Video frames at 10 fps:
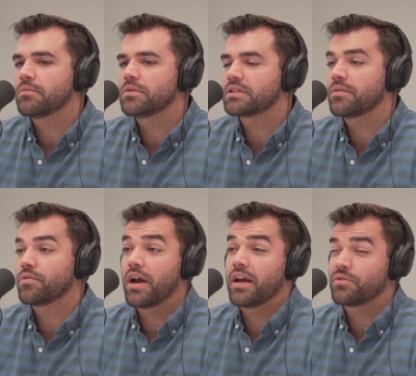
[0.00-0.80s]
Except
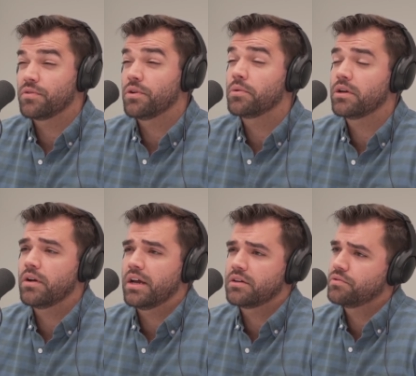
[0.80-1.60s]
for Asheville. We go
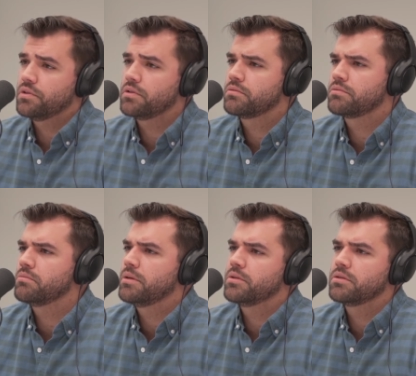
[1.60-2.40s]
to Asheville
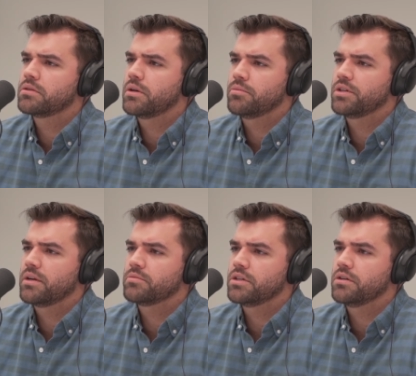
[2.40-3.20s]
maybe a couple
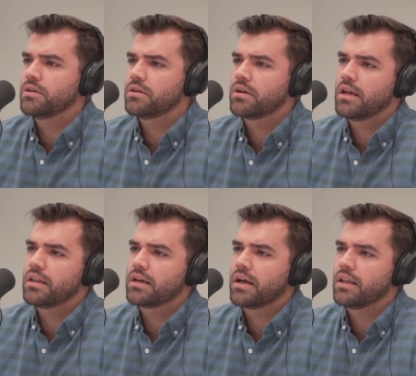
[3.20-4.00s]
times a year.
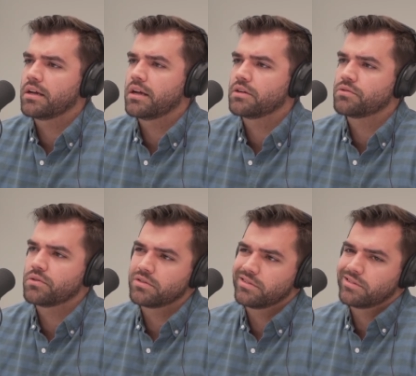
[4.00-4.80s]
I like Asheville
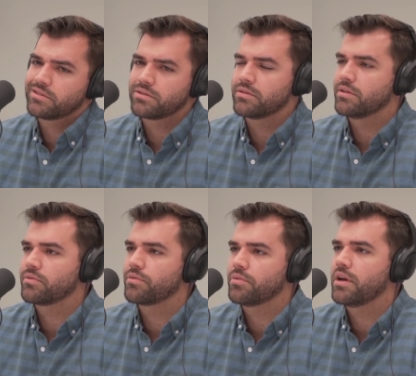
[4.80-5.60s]
because it's
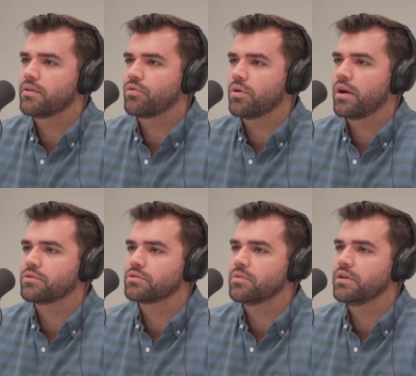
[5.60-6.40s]
3-4
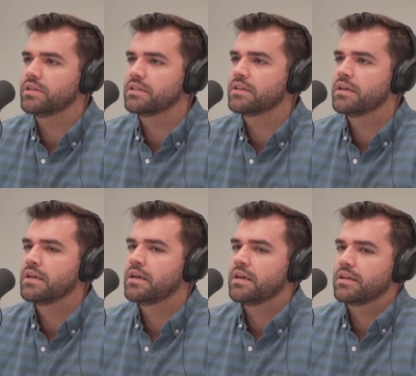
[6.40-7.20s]
hours away.
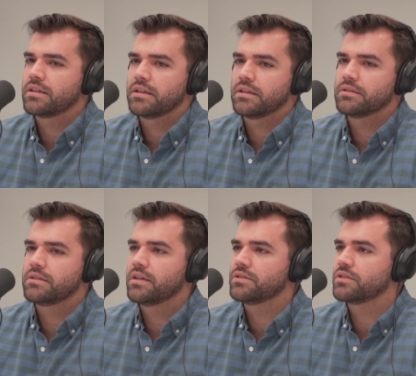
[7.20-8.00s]

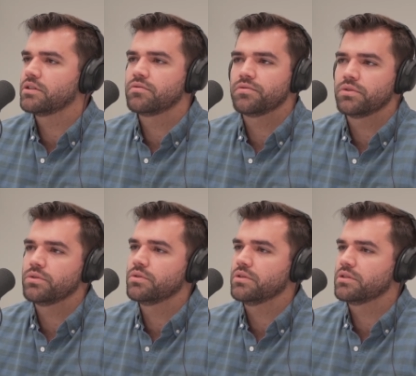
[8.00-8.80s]
tons of good
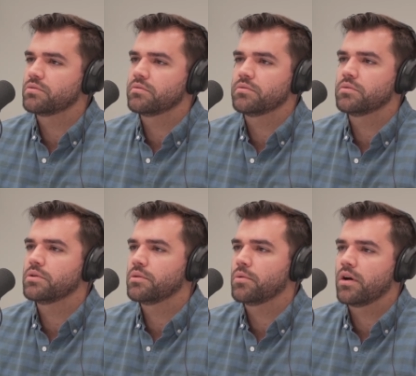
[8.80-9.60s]
food. It's a
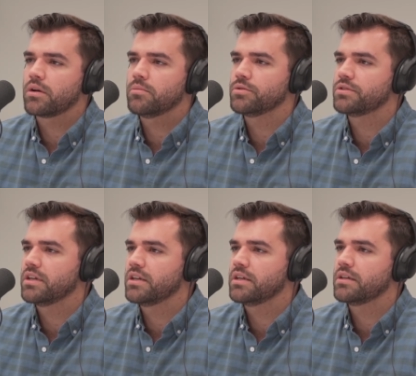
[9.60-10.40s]
really walkable
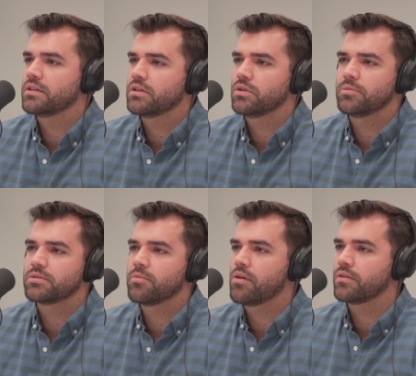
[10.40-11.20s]
city, a little bit
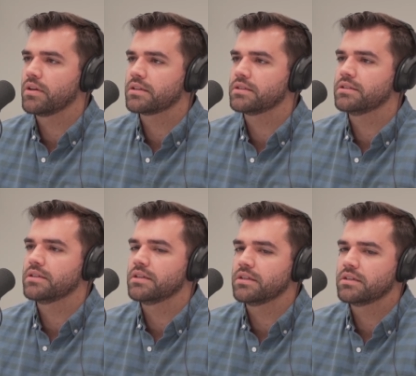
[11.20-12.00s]
smaller than
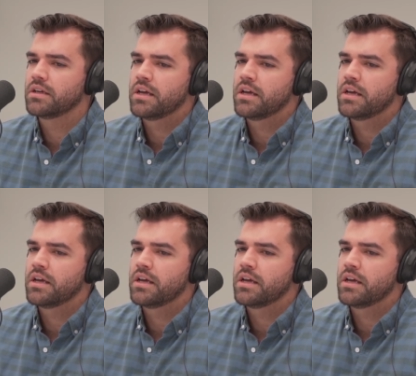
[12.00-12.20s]
Lexington, and